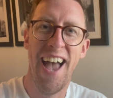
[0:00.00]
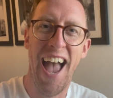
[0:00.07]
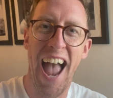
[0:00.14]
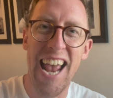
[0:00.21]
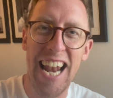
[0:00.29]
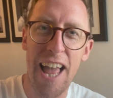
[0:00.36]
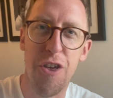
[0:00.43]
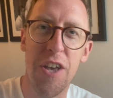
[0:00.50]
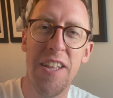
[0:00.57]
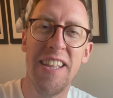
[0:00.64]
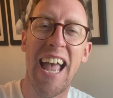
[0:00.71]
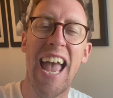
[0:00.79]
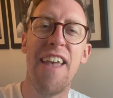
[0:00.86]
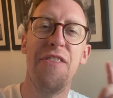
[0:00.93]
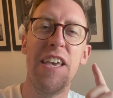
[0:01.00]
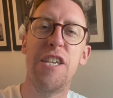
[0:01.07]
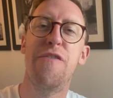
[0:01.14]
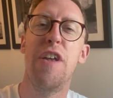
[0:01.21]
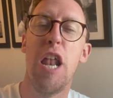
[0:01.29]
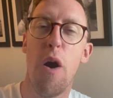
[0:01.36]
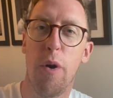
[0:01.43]
Hey legend, in this
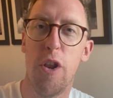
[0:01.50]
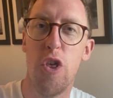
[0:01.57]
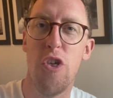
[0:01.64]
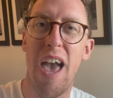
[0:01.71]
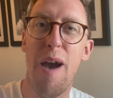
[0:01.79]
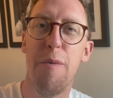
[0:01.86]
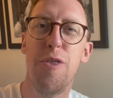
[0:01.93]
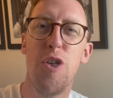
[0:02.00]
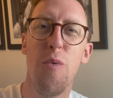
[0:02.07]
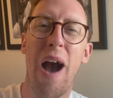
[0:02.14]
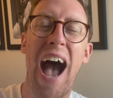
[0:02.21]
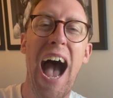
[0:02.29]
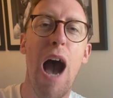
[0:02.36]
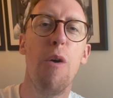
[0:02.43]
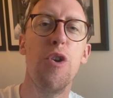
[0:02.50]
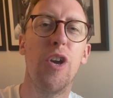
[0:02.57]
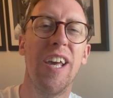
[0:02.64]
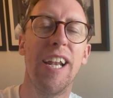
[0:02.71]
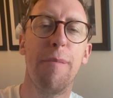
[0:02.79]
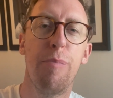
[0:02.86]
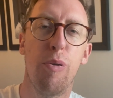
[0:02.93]
video I want to share with you how you
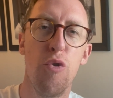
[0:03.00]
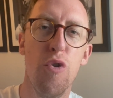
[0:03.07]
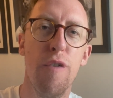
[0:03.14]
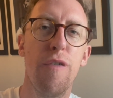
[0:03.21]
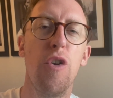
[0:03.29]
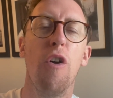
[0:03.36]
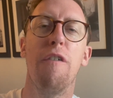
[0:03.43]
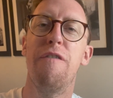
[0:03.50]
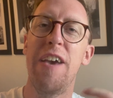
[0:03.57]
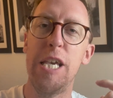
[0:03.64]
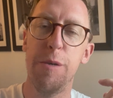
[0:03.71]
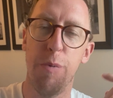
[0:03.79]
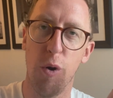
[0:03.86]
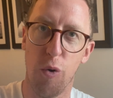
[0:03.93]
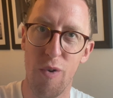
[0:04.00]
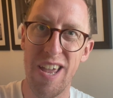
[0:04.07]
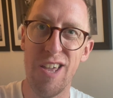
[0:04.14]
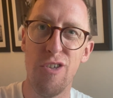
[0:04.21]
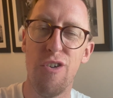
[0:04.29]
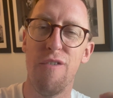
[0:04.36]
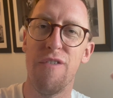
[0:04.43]
can improve your Facebook
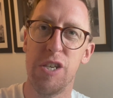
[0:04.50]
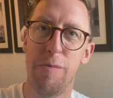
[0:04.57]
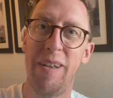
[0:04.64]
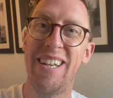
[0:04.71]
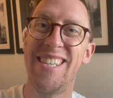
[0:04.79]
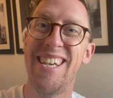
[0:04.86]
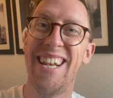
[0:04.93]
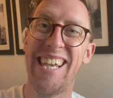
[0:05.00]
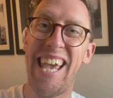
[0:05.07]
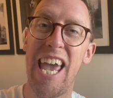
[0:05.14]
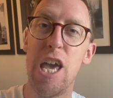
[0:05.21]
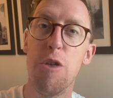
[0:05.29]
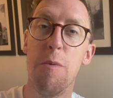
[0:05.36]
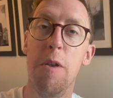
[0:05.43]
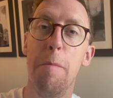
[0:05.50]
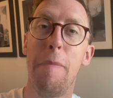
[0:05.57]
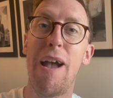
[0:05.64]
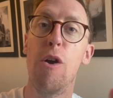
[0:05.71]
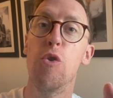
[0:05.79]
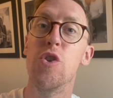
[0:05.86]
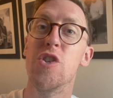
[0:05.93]
reach, visibility and engagement
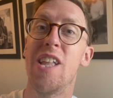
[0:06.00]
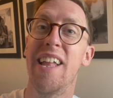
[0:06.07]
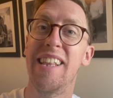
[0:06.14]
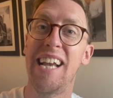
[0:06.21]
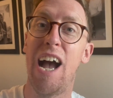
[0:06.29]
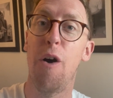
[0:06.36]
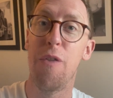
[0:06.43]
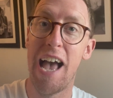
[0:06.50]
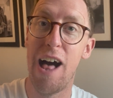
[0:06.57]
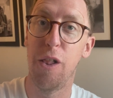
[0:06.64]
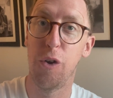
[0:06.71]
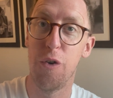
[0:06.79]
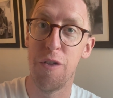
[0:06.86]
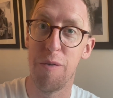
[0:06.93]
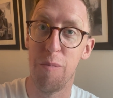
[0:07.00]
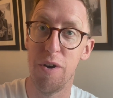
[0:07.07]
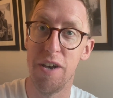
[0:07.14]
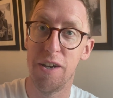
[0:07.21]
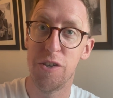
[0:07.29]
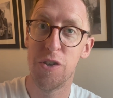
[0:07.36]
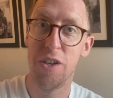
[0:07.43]
by understanding how the algorithm
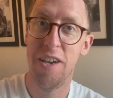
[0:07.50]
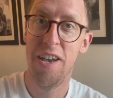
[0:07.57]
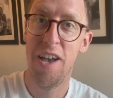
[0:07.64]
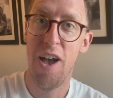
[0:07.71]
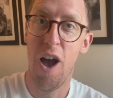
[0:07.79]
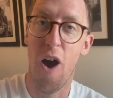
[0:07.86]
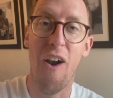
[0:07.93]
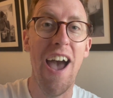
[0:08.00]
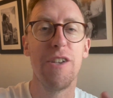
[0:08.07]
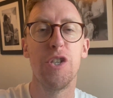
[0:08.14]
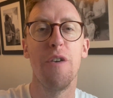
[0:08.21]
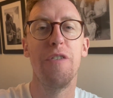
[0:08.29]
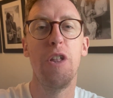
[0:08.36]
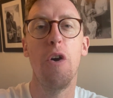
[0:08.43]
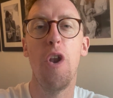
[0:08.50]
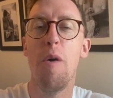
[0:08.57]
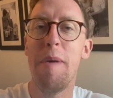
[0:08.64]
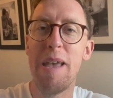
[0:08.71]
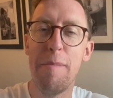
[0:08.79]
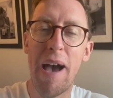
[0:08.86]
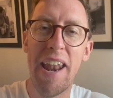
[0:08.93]
works. All right, so if you don't know
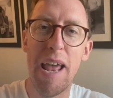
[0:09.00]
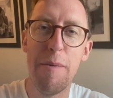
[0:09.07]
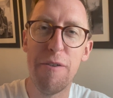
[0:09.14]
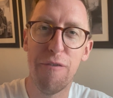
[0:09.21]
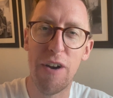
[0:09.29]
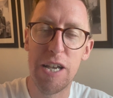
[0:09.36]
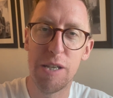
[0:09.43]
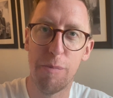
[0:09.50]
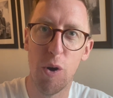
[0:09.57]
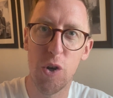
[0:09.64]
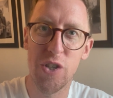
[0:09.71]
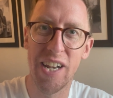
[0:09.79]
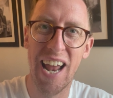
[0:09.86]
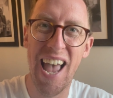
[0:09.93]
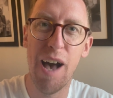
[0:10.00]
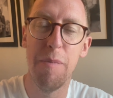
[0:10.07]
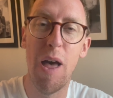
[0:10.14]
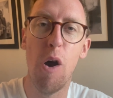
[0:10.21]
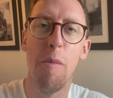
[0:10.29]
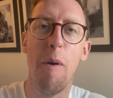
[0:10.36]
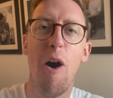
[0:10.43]
me, my name is Frazer Brookes and I help
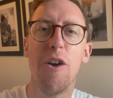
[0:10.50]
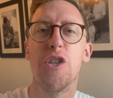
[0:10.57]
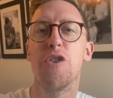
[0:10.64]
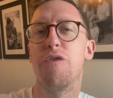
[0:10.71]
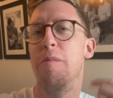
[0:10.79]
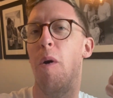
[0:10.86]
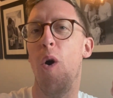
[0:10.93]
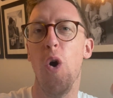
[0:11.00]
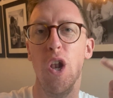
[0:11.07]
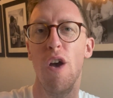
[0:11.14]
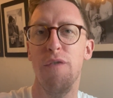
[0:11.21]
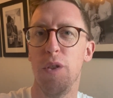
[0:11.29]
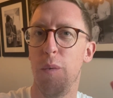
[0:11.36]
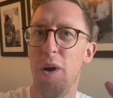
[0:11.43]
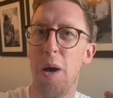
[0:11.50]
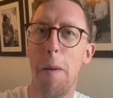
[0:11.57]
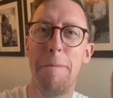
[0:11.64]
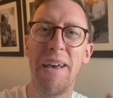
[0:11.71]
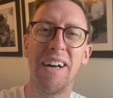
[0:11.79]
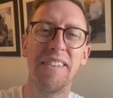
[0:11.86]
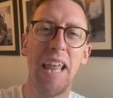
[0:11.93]
network marketers from all over the
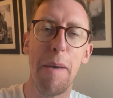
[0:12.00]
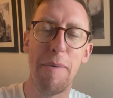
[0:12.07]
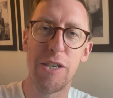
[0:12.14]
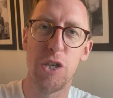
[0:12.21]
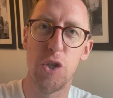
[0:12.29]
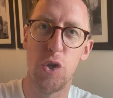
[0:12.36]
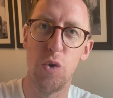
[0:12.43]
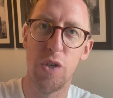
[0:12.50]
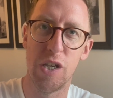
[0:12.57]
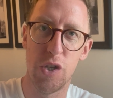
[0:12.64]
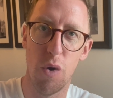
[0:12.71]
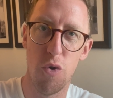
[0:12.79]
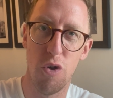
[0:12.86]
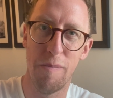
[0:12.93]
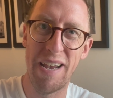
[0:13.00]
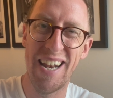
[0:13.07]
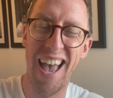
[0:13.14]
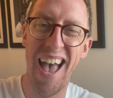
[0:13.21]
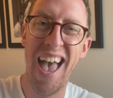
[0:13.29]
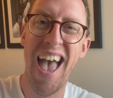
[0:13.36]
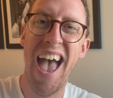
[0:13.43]
world build their business using social
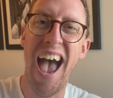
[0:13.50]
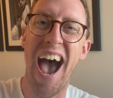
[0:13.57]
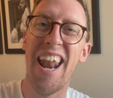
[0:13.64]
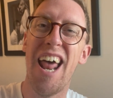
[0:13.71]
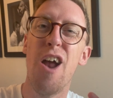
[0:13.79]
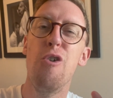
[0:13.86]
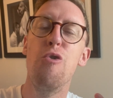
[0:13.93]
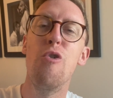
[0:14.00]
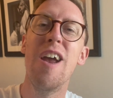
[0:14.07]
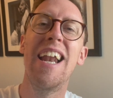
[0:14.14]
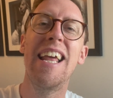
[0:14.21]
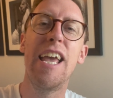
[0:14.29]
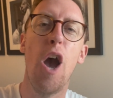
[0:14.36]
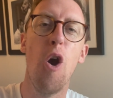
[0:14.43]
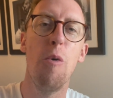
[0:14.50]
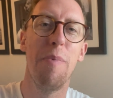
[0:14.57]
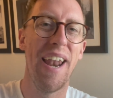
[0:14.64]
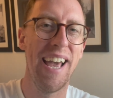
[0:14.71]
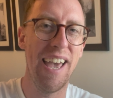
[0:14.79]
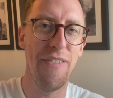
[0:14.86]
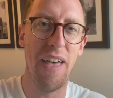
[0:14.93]
media, and I really hope that
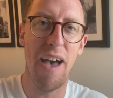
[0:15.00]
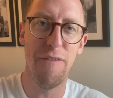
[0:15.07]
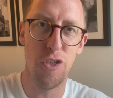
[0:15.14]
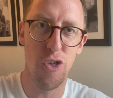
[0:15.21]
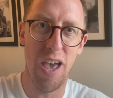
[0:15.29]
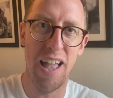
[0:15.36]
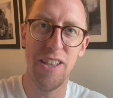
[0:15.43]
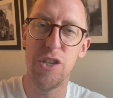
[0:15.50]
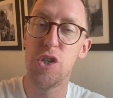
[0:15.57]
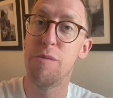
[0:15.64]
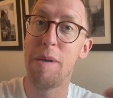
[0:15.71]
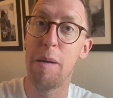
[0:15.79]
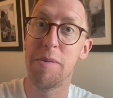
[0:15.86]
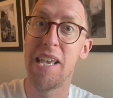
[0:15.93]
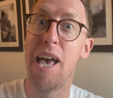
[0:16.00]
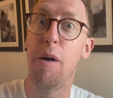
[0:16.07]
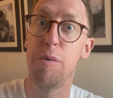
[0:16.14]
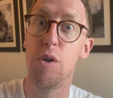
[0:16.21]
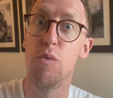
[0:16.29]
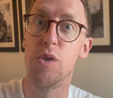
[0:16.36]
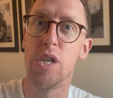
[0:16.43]
I have the chance to be able to help
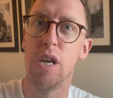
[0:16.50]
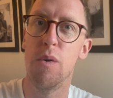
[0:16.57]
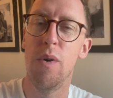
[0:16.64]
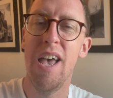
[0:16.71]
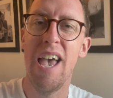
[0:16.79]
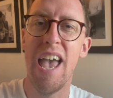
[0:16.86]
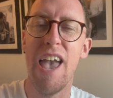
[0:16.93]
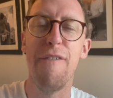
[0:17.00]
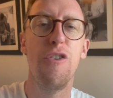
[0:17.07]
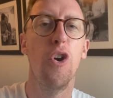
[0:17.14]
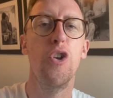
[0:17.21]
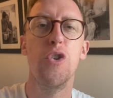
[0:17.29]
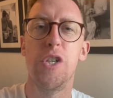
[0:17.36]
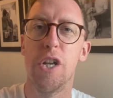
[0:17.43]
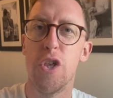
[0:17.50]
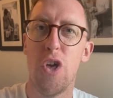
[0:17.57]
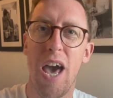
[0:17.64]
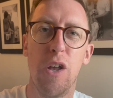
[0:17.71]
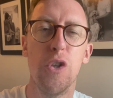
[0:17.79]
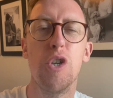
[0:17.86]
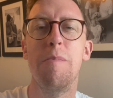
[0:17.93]
you too. If you're new to the
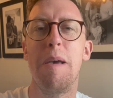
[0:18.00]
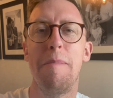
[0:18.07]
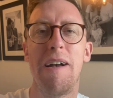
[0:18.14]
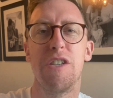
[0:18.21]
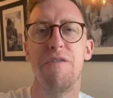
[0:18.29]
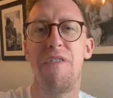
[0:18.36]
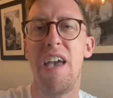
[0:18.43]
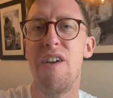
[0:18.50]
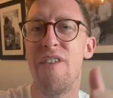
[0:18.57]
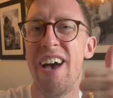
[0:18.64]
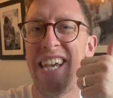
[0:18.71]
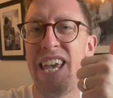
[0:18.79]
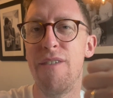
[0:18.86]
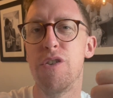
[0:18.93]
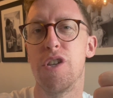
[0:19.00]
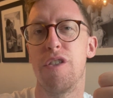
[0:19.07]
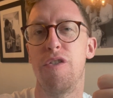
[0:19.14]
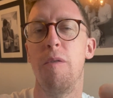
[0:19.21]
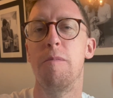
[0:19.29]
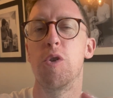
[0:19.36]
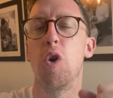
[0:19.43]
channel, do me a massive favor, give us a
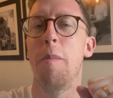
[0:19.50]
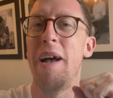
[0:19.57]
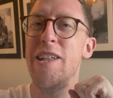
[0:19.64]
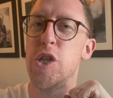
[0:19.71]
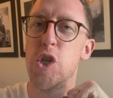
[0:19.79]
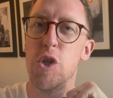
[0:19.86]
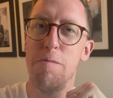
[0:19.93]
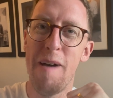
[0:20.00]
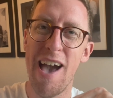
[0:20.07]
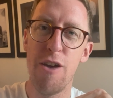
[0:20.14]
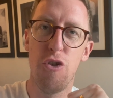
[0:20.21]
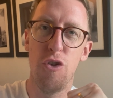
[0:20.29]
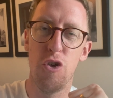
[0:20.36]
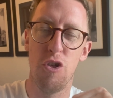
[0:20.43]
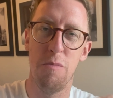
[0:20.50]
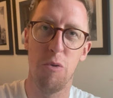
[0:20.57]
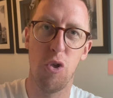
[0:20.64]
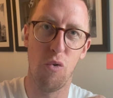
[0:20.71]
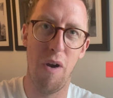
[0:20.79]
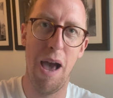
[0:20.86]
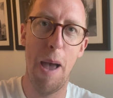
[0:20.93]
thumbs up and smash the
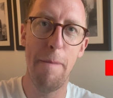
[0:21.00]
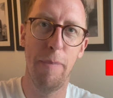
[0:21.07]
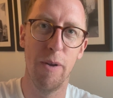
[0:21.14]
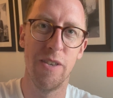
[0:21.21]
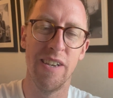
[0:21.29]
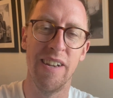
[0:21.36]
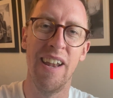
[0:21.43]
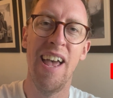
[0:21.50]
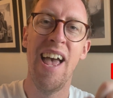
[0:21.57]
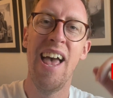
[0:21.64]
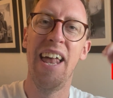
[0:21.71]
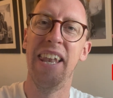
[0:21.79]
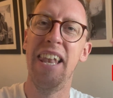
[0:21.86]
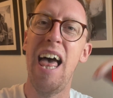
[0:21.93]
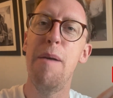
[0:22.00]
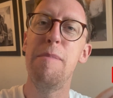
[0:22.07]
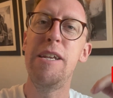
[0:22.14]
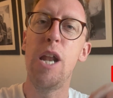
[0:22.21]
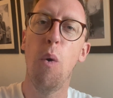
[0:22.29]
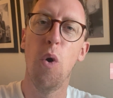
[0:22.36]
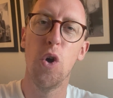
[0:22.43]
subscribe button. Let me
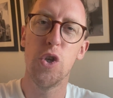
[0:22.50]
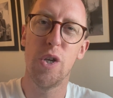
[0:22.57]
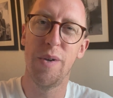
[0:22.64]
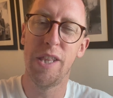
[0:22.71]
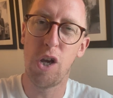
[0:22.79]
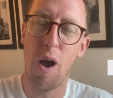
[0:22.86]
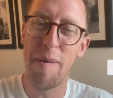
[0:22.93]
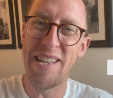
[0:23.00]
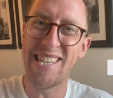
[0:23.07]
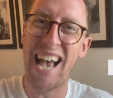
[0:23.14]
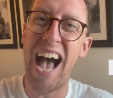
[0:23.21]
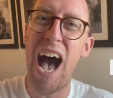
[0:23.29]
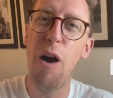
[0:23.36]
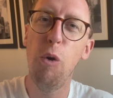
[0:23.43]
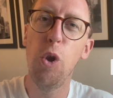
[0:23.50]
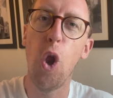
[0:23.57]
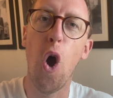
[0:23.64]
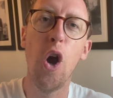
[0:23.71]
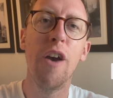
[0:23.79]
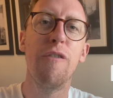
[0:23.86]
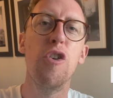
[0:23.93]
know also in the comments, how
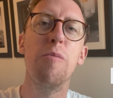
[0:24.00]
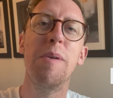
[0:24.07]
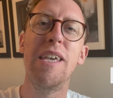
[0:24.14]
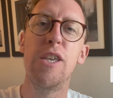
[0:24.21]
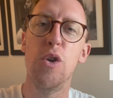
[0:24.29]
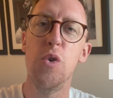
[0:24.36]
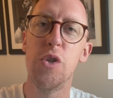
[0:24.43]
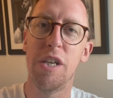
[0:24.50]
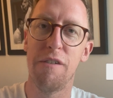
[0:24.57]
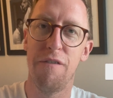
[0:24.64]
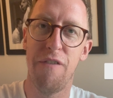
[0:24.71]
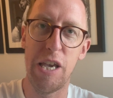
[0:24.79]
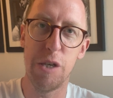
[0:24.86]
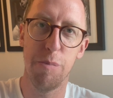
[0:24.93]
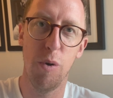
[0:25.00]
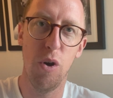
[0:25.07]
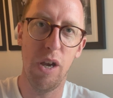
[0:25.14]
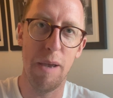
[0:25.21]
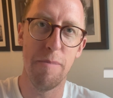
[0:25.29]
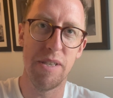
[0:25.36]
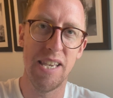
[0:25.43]
long have you been using
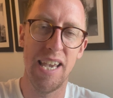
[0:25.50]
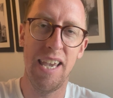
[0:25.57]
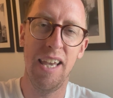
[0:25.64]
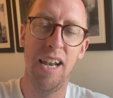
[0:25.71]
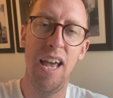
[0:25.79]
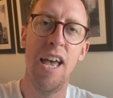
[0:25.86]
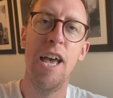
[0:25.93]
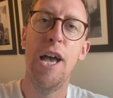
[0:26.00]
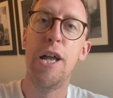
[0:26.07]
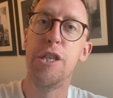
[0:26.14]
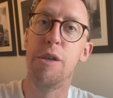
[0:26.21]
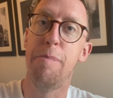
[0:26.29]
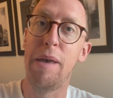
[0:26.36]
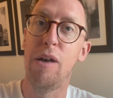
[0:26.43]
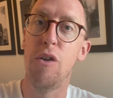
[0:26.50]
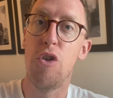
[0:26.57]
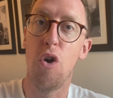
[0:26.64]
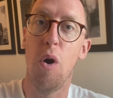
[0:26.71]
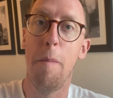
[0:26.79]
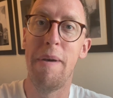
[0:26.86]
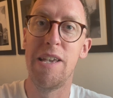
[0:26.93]
Facebook in particular to build
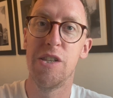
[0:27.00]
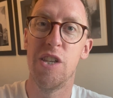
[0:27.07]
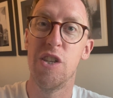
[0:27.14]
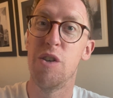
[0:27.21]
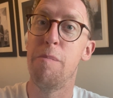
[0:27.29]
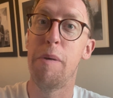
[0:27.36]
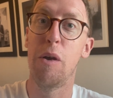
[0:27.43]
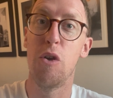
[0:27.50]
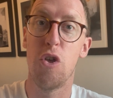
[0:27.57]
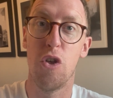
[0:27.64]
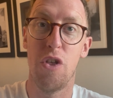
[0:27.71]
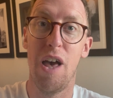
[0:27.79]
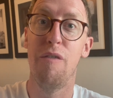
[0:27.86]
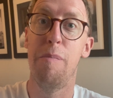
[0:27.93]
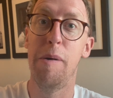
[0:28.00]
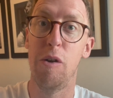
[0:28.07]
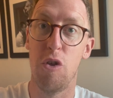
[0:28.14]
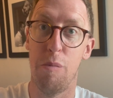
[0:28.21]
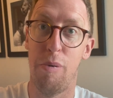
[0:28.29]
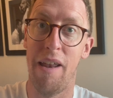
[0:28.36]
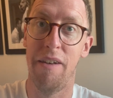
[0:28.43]
your business and build yourself, build
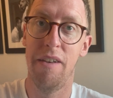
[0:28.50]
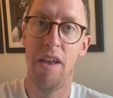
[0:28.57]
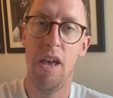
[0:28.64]
your brand?